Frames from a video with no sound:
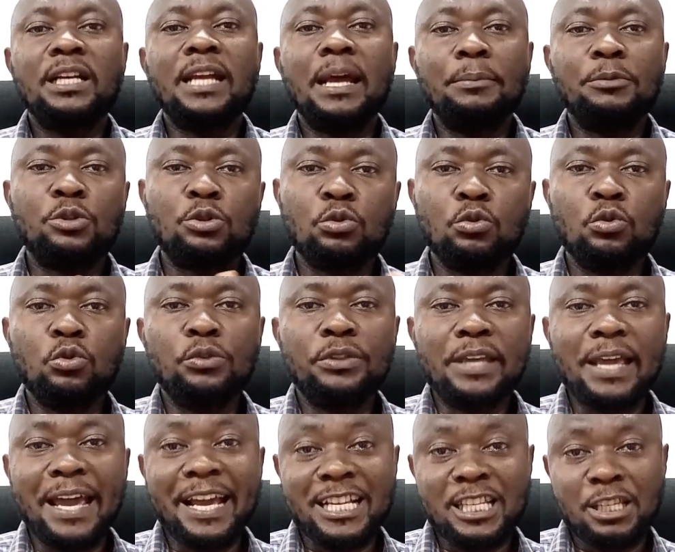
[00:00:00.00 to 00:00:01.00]
them through the
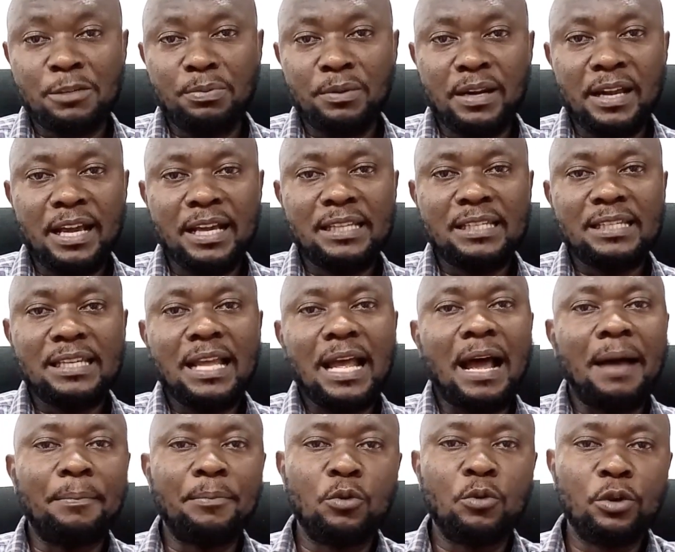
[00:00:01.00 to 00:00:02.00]
experience
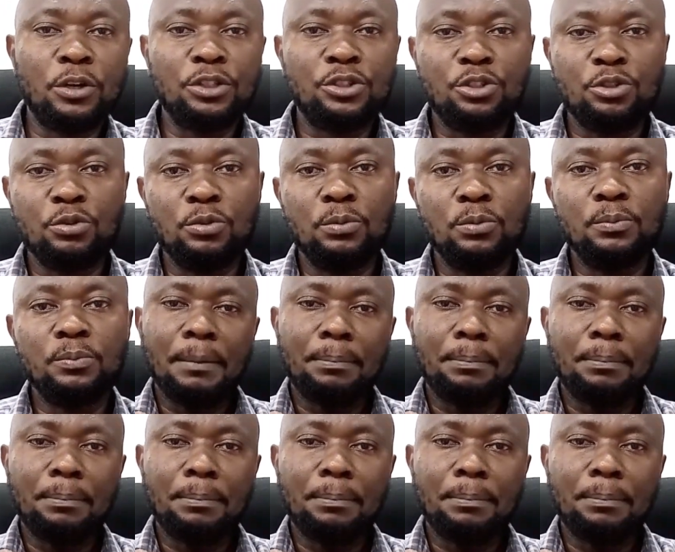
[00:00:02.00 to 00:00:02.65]
I'm going through.